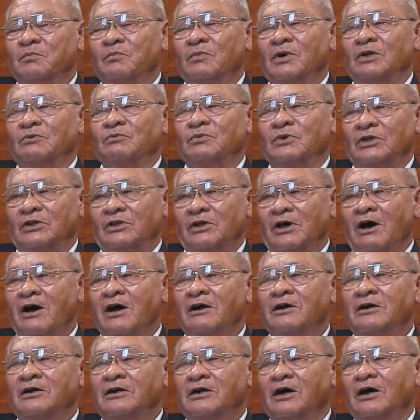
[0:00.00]
But with
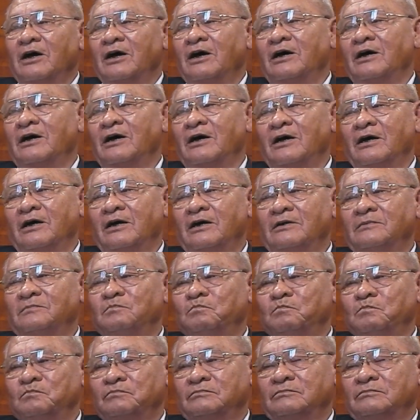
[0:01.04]
our um,